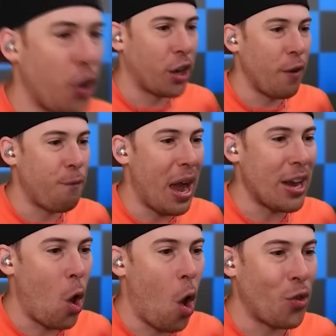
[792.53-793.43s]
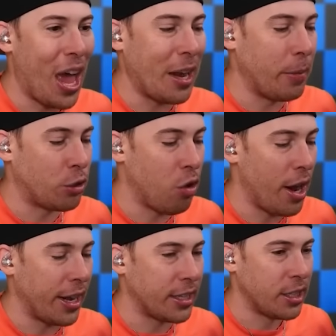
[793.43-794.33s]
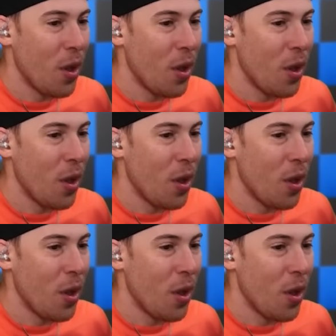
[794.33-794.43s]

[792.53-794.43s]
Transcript: They're gonna find all the animatronics.